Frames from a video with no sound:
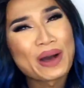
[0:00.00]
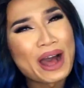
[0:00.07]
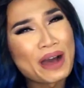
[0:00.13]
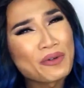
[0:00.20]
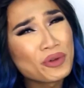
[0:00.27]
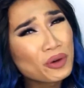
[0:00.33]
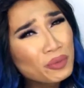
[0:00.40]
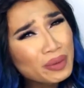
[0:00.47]
I
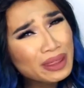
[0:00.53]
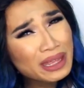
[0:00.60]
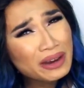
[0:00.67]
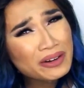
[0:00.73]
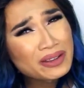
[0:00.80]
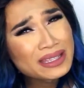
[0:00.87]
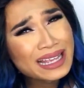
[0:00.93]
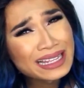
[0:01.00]
will be
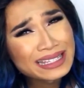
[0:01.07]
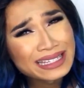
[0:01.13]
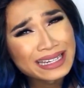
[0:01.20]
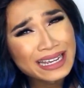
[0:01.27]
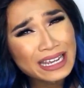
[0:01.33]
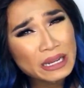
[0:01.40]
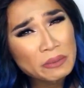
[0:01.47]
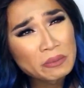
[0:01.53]
there on
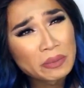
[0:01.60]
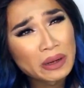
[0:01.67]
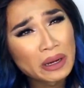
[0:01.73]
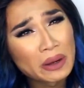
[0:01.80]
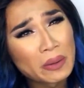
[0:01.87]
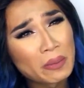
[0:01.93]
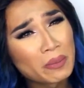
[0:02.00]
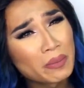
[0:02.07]
Saturday, but
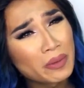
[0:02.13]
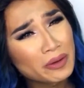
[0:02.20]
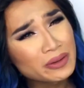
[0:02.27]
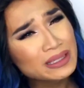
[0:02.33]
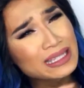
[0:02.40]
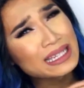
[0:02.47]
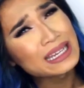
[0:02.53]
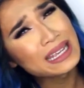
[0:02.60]

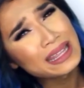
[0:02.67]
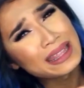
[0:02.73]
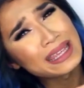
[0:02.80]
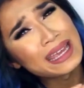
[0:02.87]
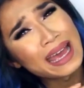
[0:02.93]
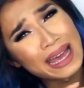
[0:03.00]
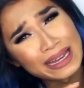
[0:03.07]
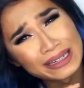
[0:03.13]
mostly near the
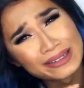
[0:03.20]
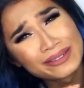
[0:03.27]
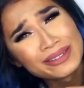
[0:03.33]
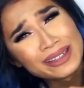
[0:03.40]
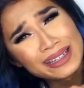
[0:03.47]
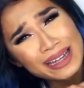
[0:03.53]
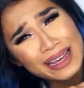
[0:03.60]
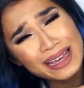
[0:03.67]
end of
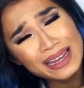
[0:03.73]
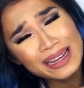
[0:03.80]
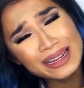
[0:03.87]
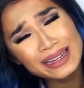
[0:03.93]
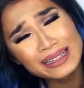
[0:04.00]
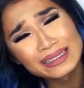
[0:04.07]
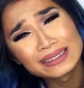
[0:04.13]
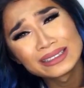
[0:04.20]
the
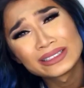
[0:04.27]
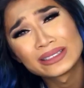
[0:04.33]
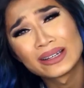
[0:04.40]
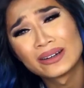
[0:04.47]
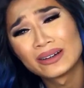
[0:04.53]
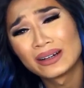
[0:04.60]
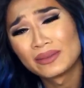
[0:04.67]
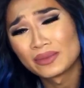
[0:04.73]
day. So
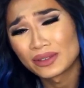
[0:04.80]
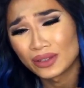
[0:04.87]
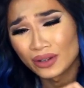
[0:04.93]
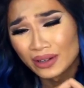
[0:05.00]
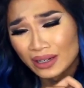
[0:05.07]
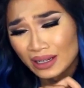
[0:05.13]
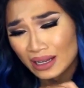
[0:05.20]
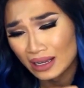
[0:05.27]
I'm
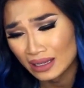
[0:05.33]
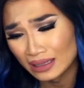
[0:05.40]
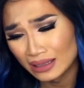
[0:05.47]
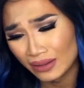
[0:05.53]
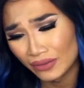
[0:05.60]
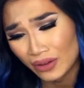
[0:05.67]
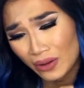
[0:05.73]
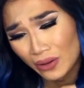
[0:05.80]
sorry guys,
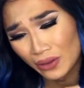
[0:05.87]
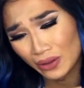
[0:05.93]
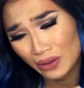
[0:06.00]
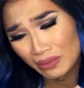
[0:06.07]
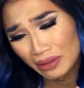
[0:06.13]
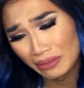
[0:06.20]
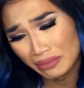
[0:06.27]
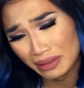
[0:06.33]
I've got other
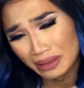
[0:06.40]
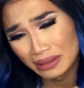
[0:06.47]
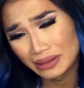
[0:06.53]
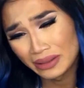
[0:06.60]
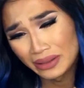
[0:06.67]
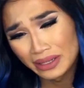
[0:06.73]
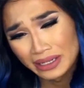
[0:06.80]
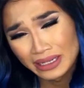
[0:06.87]
commitments
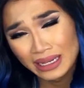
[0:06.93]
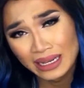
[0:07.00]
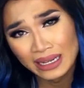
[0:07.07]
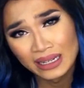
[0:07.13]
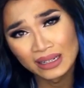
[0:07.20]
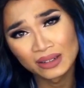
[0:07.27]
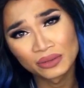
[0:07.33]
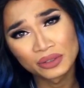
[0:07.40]
on the
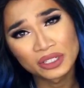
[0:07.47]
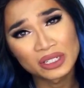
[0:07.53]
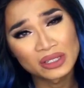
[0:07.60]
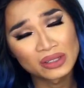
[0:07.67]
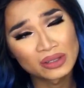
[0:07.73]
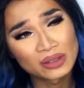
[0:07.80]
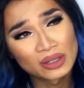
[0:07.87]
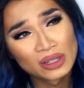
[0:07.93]
day, which
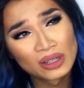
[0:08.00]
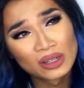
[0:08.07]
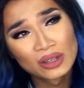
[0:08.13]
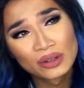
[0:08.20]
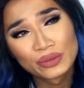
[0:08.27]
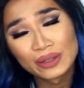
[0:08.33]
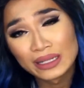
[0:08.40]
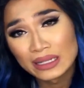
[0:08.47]
is
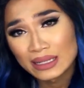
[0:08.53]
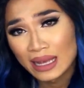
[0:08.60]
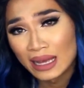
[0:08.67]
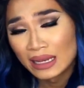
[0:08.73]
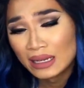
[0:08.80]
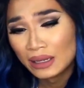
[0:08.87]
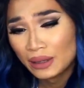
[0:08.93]
really sad.